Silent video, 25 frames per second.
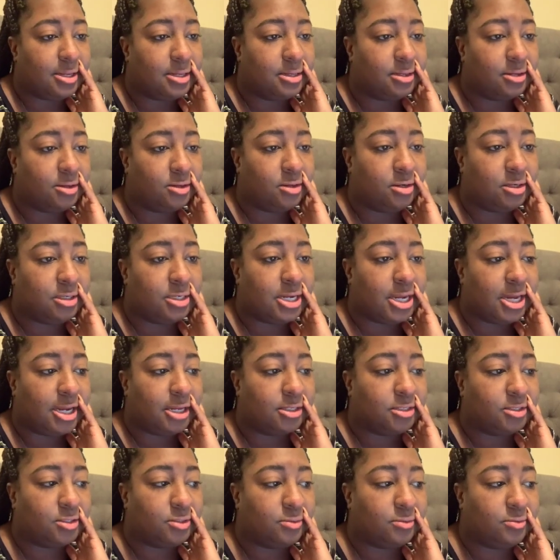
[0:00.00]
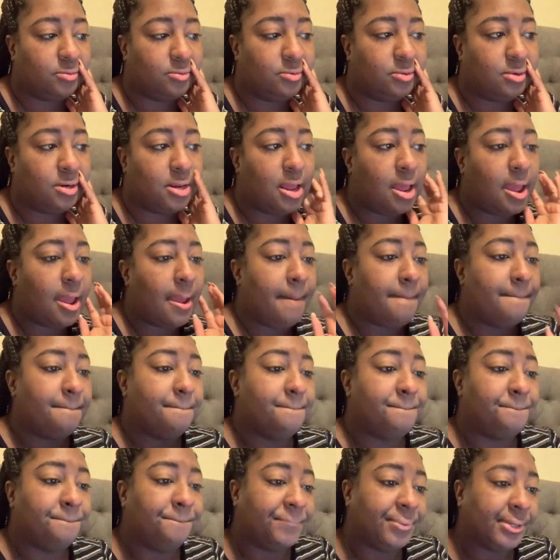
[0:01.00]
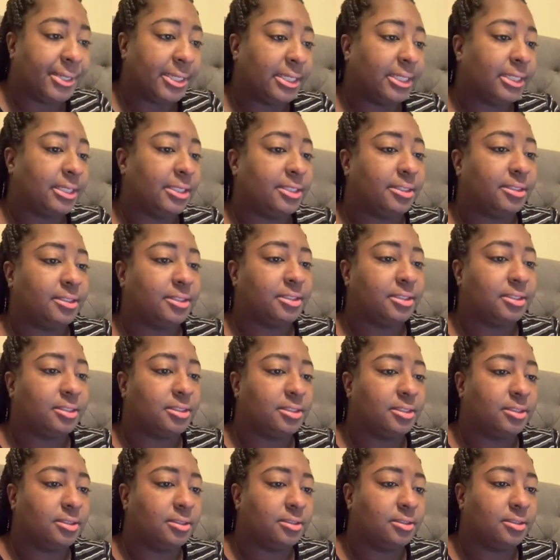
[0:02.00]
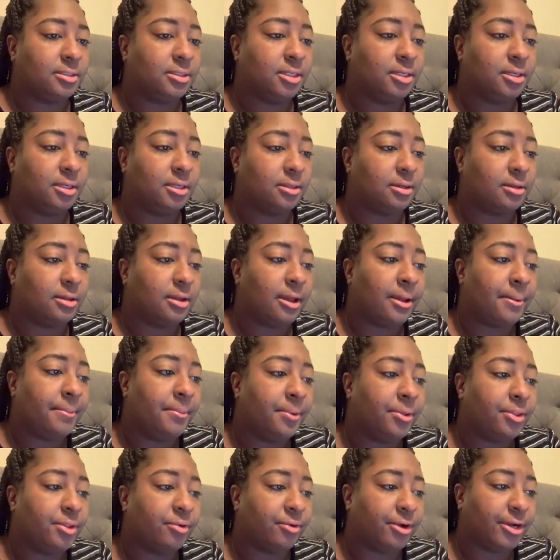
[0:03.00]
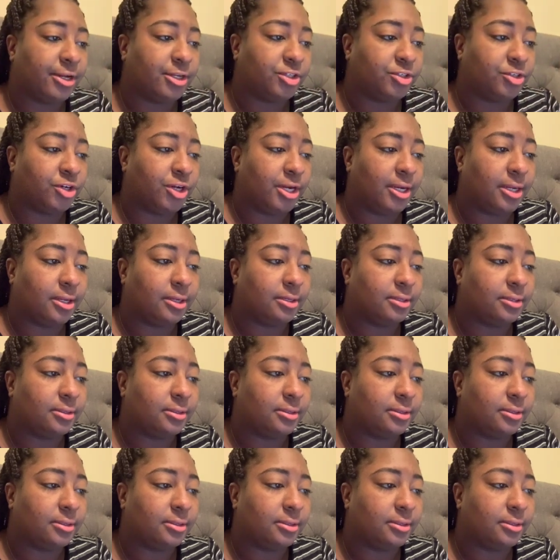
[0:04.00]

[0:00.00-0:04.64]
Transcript: gonna die soon. But yeah, I'm on the right track,